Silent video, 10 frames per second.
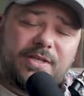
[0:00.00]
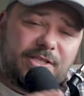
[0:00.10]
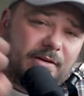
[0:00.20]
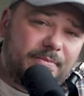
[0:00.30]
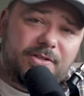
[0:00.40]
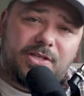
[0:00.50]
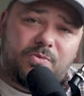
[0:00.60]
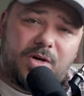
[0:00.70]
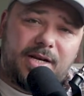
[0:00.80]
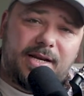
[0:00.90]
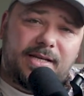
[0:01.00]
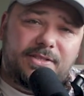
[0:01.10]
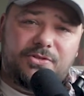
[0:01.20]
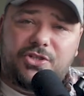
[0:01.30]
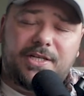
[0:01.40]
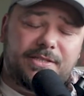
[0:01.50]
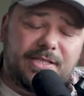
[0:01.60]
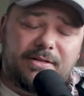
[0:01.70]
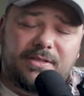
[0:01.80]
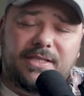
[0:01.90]
We sell books on Whatnot, so check
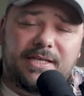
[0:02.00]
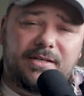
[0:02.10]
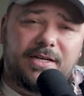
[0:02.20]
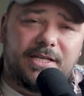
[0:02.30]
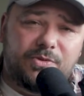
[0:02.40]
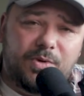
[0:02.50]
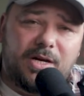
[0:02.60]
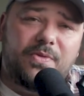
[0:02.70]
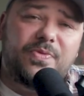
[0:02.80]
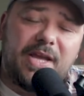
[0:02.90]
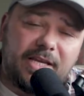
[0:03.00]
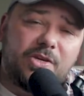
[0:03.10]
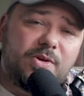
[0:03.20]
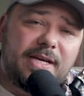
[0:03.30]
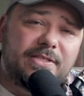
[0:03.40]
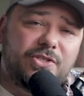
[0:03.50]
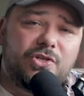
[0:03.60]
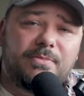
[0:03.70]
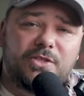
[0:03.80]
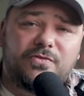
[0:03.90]
us out there as well. Thank you guys
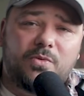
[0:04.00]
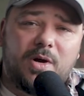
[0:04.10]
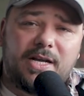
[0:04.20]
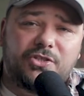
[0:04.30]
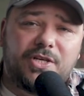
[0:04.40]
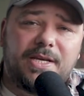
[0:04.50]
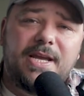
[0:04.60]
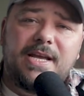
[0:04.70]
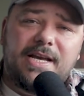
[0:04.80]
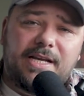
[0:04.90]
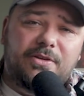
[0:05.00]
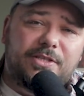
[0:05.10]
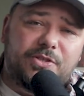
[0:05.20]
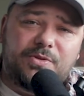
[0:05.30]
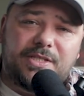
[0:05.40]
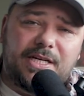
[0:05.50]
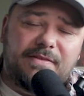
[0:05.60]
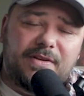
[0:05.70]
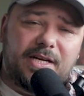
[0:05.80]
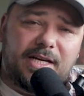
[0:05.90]
so much for watching. I know this was
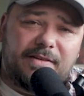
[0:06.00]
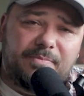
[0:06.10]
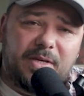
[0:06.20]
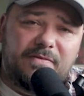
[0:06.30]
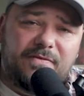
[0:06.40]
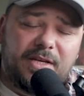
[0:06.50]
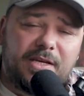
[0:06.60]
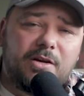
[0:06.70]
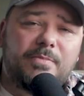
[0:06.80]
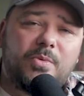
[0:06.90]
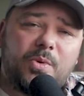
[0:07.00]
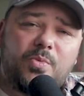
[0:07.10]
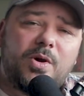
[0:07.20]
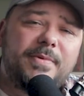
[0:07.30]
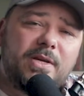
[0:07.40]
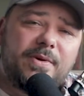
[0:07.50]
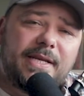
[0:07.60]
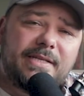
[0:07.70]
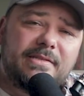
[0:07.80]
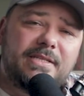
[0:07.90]
kind of an offbeat video, but we will be
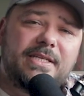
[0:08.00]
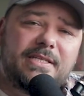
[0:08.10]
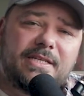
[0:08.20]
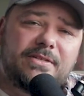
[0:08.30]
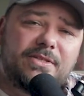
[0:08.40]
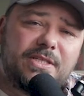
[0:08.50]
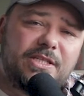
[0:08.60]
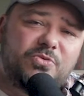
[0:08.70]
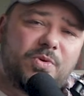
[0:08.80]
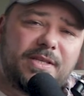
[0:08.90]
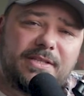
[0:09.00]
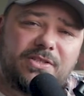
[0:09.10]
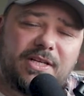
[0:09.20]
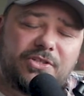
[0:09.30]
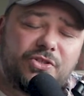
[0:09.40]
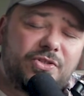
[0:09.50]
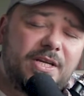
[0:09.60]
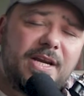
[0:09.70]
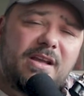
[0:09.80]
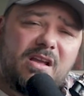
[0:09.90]
going into details in each one of these
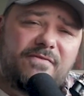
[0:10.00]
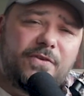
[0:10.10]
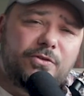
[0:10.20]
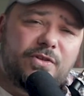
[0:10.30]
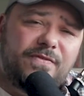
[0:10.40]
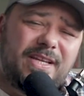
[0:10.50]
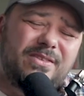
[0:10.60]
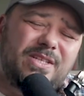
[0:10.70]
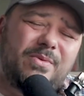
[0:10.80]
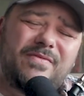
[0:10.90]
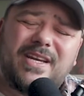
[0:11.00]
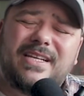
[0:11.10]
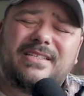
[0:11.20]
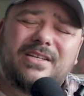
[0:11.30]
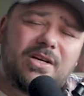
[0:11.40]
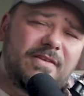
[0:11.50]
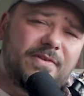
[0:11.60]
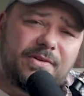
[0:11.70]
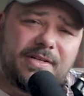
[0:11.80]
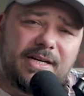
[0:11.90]
sections in future videos, and we've got a ton
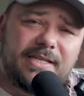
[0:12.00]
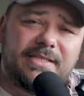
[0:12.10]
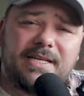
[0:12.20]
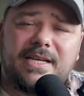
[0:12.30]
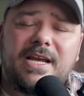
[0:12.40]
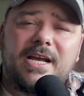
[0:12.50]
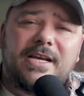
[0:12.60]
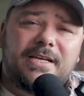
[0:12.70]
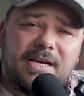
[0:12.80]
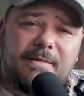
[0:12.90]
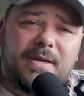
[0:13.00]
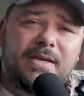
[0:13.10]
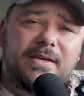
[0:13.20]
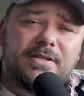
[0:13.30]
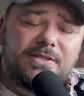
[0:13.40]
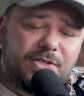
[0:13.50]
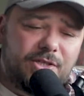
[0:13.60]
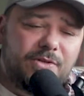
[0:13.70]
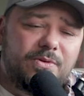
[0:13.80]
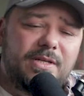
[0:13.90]
of other content coming
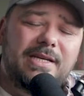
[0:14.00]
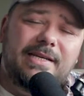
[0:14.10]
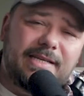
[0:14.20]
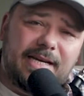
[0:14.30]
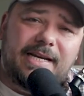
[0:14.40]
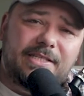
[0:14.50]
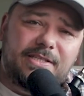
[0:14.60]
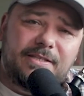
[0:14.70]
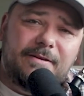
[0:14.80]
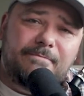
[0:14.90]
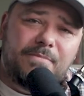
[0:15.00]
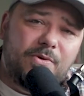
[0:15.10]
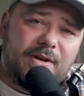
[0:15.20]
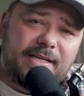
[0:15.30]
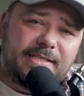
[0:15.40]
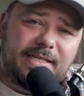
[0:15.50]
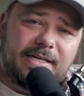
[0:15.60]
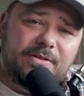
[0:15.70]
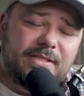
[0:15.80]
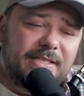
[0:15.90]
soon. Guys, Moon Knight's
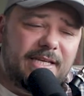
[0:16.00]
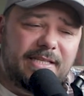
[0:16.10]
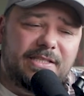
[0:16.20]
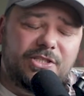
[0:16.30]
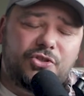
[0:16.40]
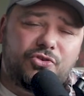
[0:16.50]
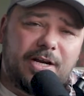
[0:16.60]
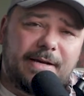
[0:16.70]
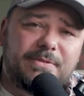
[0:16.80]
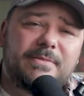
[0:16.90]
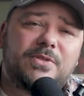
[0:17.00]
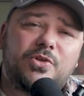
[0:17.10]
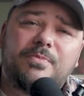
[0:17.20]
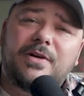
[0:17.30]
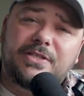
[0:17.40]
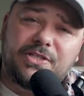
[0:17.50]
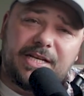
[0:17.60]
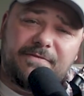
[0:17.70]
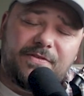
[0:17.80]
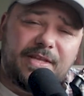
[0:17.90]
out the day that this drops. I'm super
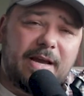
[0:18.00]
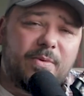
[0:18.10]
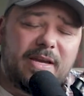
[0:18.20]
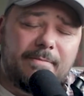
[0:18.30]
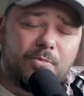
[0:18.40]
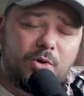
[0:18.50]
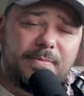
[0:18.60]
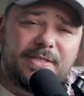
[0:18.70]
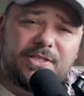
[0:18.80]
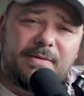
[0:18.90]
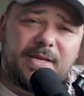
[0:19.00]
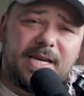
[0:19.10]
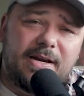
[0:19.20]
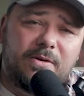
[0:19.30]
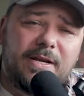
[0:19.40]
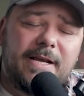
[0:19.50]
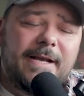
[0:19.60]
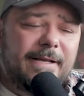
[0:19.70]
excited for that. We got Morbius coming out.